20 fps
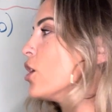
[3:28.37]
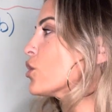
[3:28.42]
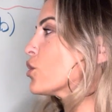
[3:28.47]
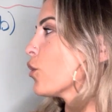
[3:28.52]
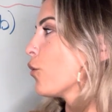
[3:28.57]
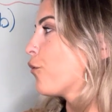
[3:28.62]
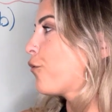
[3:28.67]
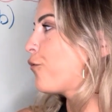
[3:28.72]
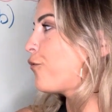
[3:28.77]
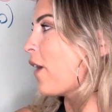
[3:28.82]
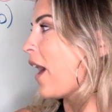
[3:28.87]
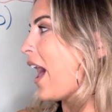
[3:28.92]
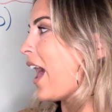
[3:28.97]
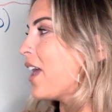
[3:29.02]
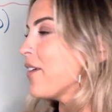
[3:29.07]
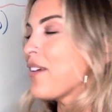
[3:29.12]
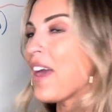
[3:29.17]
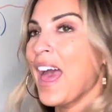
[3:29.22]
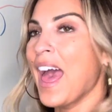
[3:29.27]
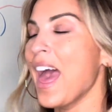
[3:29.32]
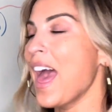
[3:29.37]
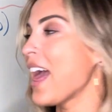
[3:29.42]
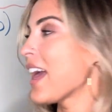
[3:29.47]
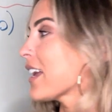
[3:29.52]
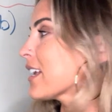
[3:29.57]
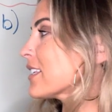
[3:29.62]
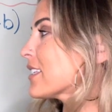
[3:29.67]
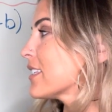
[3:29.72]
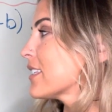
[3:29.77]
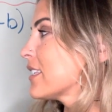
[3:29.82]
So
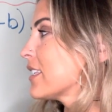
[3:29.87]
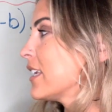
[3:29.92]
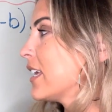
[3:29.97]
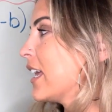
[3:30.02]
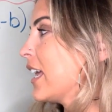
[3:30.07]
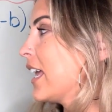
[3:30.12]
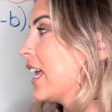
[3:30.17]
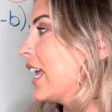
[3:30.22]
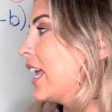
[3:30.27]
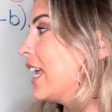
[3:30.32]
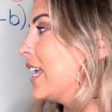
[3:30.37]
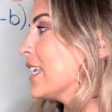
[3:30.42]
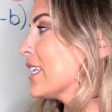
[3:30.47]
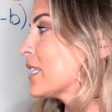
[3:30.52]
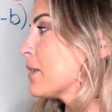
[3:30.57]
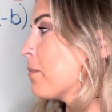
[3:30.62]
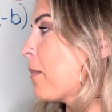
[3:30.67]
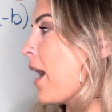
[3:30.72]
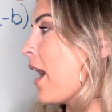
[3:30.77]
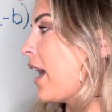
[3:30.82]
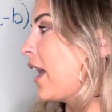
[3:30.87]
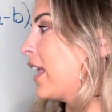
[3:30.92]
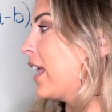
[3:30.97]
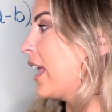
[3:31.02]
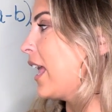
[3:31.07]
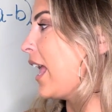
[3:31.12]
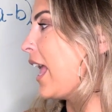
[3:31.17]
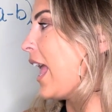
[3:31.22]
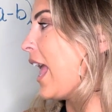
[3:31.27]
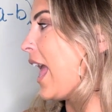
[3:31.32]
5x is my
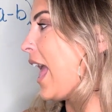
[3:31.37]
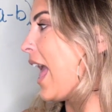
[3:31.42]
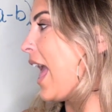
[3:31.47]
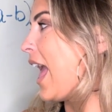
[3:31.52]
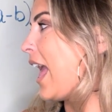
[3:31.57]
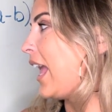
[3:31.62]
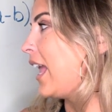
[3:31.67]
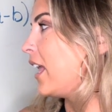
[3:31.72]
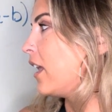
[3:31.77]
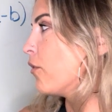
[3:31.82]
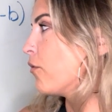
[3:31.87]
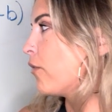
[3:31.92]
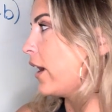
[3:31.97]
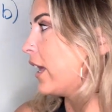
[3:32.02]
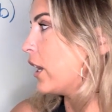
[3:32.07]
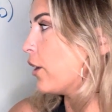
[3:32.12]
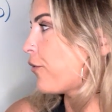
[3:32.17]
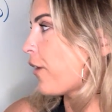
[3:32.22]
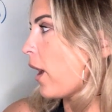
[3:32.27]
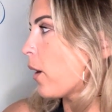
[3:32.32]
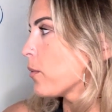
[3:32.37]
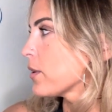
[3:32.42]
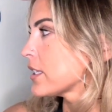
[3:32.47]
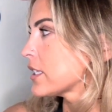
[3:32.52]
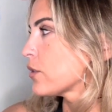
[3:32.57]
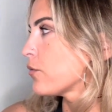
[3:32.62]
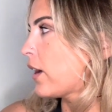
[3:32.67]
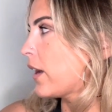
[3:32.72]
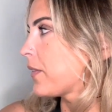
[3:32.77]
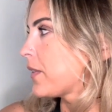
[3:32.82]
a, right? If I was
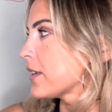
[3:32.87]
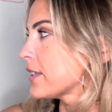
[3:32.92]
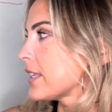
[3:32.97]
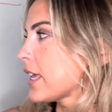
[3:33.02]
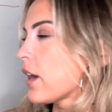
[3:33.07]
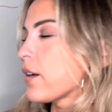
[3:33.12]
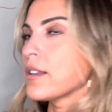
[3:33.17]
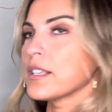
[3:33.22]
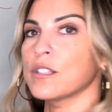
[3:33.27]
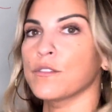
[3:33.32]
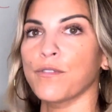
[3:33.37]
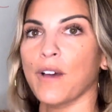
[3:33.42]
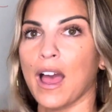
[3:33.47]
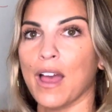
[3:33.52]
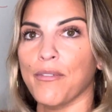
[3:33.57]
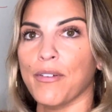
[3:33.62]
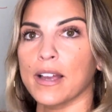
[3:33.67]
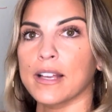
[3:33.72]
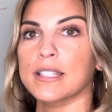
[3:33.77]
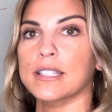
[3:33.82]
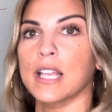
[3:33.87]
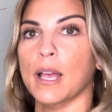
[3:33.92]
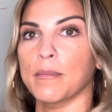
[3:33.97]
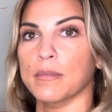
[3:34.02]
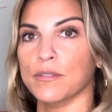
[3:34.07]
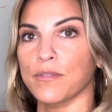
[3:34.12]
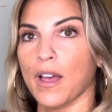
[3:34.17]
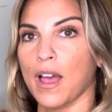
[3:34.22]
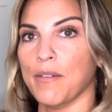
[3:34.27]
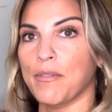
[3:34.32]
to write this out as 5x
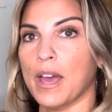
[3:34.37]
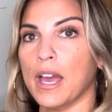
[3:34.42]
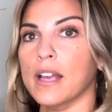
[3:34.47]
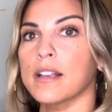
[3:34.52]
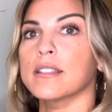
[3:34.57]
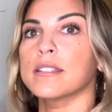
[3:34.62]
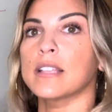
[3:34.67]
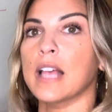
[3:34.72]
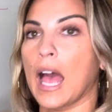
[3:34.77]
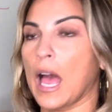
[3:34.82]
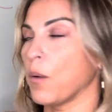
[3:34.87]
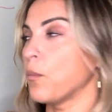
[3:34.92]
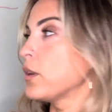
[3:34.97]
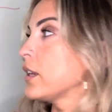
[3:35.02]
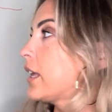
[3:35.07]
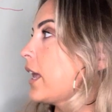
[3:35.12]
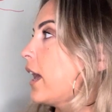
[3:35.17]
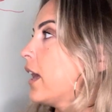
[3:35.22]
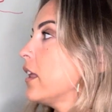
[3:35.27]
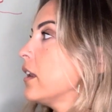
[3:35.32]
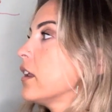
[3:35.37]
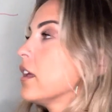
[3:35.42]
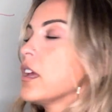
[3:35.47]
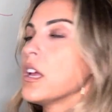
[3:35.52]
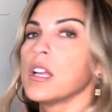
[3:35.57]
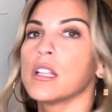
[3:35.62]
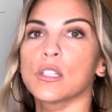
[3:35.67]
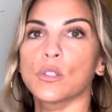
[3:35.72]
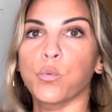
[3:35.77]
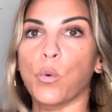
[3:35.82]
times 5x, I would get
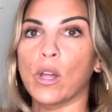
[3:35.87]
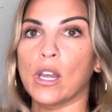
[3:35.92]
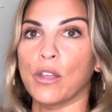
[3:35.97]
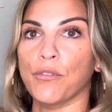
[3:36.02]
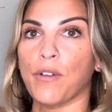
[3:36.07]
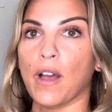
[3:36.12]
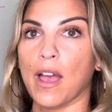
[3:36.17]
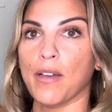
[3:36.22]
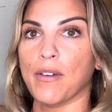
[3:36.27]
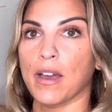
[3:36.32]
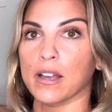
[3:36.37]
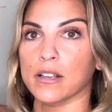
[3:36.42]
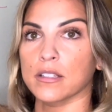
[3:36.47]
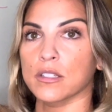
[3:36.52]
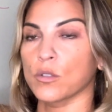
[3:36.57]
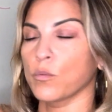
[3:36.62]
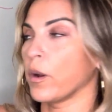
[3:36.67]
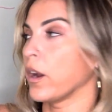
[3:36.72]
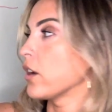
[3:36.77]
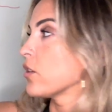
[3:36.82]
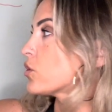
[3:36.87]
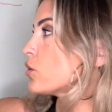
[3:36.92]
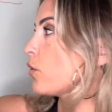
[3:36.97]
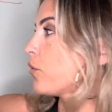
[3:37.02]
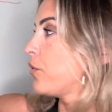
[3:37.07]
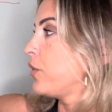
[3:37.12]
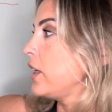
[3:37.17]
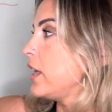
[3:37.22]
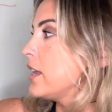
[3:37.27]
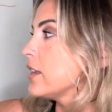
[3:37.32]
25x squared. So
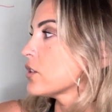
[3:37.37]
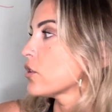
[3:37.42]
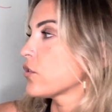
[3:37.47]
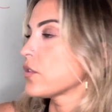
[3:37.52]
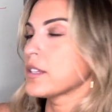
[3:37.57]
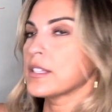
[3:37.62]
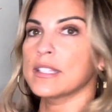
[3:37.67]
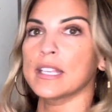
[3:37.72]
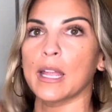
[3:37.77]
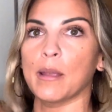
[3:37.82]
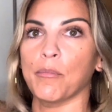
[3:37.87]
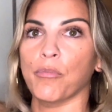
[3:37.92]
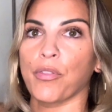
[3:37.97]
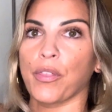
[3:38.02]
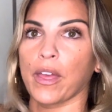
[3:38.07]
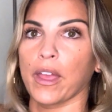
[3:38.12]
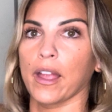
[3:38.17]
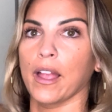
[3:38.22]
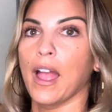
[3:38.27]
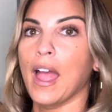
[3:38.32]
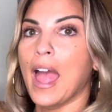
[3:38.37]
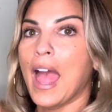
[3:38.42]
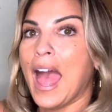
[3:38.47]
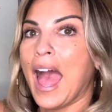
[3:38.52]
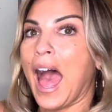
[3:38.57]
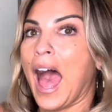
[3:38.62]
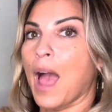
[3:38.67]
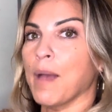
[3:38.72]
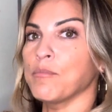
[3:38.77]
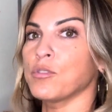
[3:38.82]
these are the same thing.
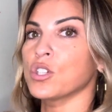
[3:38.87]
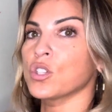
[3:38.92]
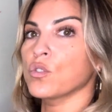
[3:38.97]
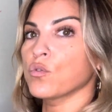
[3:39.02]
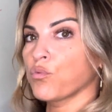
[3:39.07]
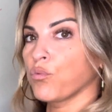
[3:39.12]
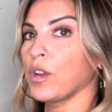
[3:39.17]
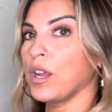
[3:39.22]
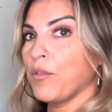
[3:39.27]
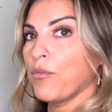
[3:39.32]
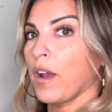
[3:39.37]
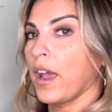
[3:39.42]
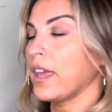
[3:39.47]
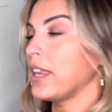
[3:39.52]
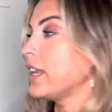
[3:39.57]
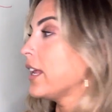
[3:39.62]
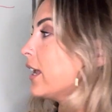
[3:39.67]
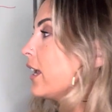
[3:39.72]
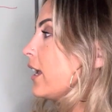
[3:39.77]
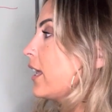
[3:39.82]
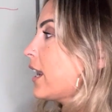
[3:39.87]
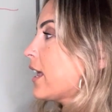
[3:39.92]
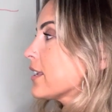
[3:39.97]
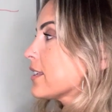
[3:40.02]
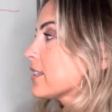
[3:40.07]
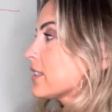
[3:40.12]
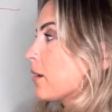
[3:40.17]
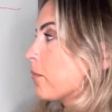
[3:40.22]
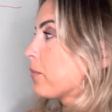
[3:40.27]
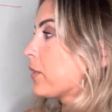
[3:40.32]
I'm just rewriting it
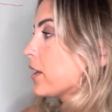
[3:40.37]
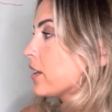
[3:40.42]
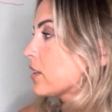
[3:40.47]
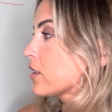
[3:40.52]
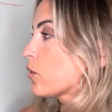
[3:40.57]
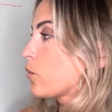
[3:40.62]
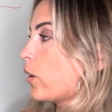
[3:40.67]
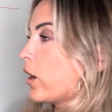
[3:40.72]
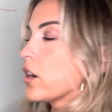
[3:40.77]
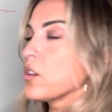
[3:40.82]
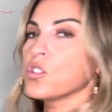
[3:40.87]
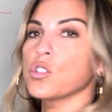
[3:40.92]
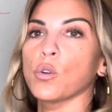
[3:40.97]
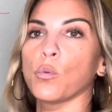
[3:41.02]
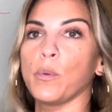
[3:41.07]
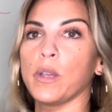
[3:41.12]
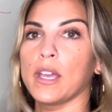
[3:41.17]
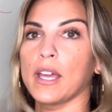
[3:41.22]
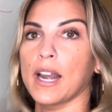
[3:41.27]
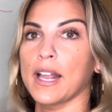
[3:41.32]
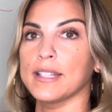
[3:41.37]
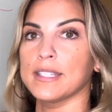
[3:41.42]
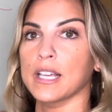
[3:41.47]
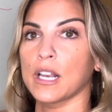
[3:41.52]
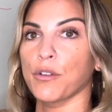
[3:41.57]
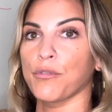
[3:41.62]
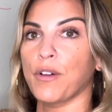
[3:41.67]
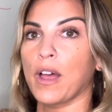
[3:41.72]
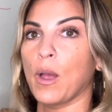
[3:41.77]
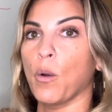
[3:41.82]
as something squared so we can
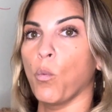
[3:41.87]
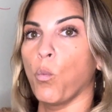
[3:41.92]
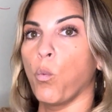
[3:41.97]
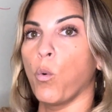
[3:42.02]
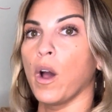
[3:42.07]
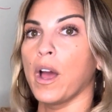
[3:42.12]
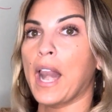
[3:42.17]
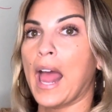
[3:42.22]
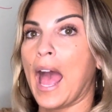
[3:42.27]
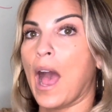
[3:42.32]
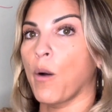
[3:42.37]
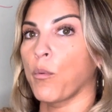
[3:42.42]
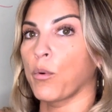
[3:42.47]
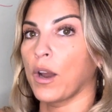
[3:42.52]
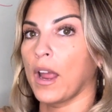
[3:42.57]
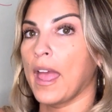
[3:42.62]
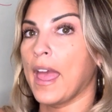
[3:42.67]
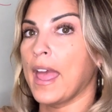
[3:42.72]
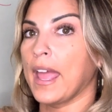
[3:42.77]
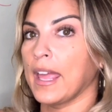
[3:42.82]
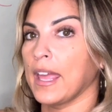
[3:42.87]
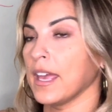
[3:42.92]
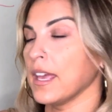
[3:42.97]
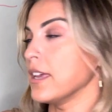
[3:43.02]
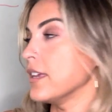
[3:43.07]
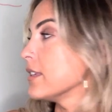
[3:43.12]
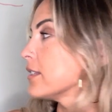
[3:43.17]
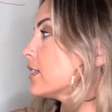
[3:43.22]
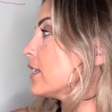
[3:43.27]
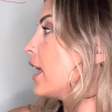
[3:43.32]
identify what our A
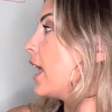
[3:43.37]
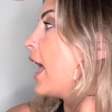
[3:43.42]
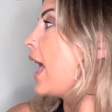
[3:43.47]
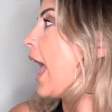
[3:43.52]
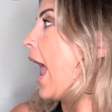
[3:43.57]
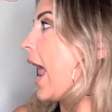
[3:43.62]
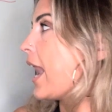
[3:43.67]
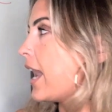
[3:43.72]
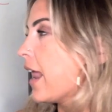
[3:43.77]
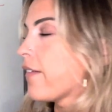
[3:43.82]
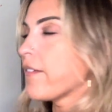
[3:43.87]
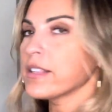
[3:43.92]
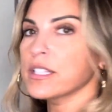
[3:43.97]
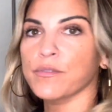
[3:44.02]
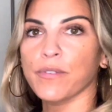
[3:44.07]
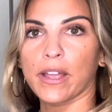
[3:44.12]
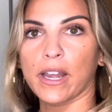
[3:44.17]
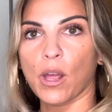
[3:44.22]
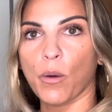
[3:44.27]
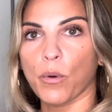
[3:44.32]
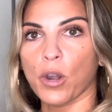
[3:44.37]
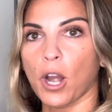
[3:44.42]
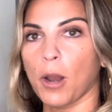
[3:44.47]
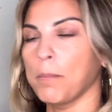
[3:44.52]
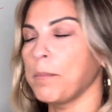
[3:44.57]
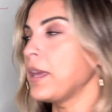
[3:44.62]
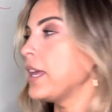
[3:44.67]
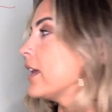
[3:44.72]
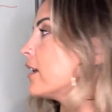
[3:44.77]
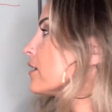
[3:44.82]
is. And now let's find out what our
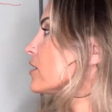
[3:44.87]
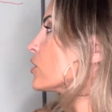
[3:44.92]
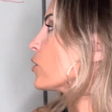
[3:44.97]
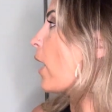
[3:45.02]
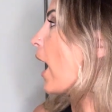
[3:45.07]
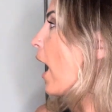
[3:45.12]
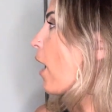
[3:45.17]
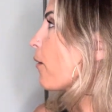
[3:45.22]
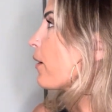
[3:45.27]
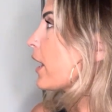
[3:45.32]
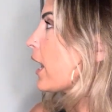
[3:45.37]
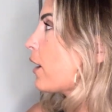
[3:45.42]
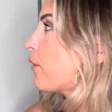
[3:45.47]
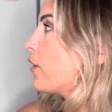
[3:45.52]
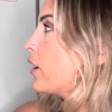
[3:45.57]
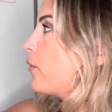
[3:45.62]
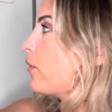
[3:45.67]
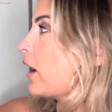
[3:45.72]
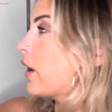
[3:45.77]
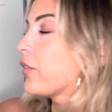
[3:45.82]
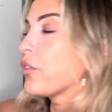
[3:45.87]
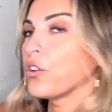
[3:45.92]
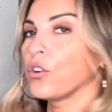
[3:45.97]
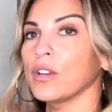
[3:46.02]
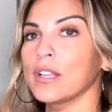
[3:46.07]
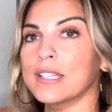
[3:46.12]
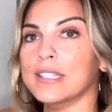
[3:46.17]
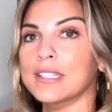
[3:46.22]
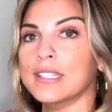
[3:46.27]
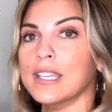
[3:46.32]
b is. So how can I rewrite
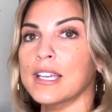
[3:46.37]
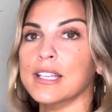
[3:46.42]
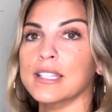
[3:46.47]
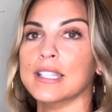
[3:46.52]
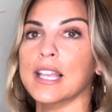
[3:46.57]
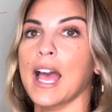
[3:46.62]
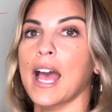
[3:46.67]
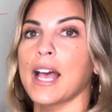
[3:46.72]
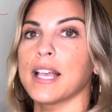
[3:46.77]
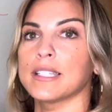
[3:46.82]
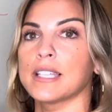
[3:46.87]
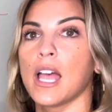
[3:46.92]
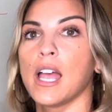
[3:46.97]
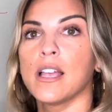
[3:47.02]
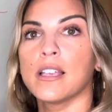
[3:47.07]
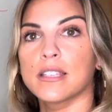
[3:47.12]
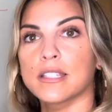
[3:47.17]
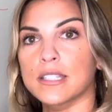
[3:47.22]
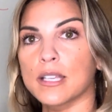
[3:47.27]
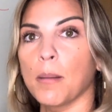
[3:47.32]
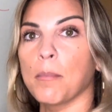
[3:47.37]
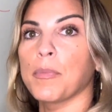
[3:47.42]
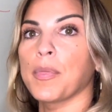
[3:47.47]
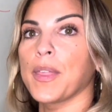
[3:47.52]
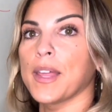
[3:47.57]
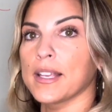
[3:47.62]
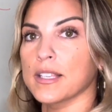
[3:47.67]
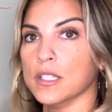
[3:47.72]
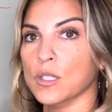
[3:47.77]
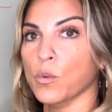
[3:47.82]
36 as
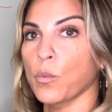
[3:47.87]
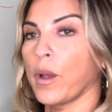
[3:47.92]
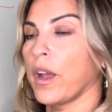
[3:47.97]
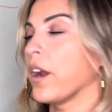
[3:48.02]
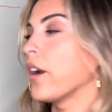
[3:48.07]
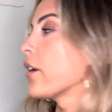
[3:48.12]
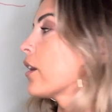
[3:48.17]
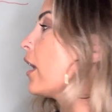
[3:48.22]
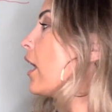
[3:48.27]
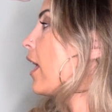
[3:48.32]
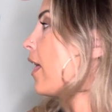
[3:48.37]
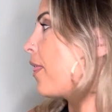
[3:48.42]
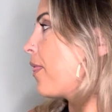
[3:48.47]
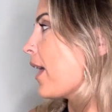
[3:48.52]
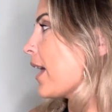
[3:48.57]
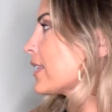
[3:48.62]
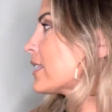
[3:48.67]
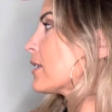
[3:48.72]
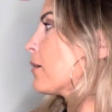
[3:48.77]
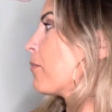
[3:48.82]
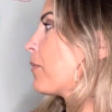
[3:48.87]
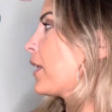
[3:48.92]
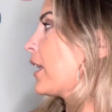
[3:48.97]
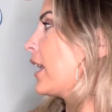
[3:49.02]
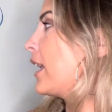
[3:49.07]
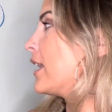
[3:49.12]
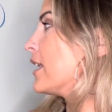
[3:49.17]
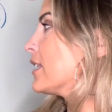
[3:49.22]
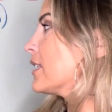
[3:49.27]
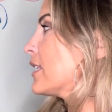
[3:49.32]
something squared? That
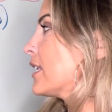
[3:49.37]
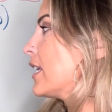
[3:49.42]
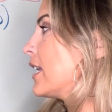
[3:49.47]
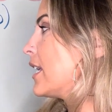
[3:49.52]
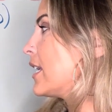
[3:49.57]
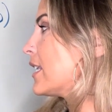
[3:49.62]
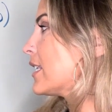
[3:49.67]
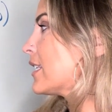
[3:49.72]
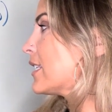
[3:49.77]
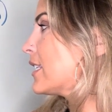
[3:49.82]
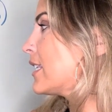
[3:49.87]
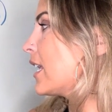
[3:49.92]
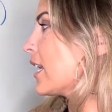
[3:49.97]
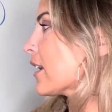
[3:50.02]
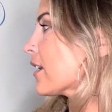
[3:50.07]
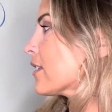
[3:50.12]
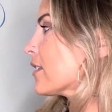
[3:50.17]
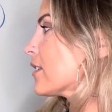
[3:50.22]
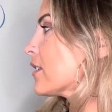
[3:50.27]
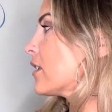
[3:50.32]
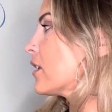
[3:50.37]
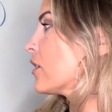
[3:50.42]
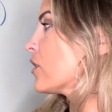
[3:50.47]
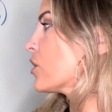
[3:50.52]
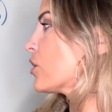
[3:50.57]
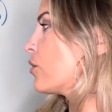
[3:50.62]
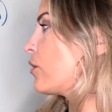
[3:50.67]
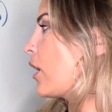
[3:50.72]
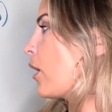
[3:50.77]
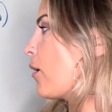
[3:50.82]
something is 6.
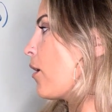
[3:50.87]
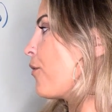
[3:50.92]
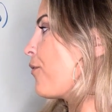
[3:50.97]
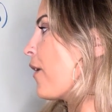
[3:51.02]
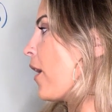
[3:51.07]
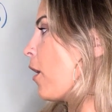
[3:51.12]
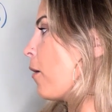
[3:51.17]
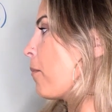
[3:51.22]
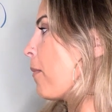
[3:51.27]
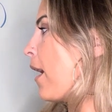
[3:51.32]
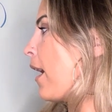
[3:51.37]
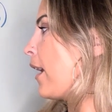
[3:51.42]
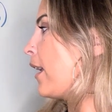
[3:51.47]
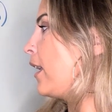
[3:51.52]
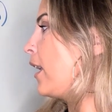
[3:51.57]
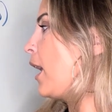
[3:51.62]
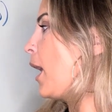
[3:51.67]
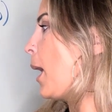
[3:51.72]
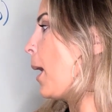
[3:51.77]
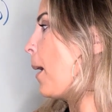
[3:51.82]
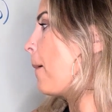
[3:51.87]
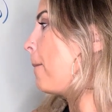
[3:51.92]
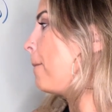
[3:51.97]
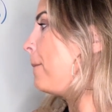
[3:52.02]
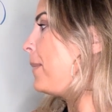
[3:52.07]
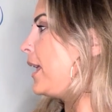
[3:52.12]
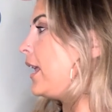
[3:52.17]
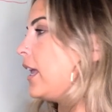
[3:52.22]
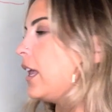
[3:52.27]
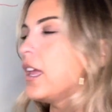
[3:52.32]
So now I found my
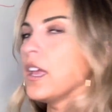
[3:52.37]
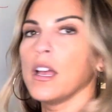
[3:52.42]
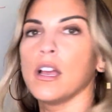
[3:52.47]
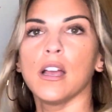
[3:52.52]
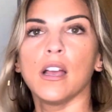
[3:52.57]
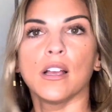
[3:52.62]
b.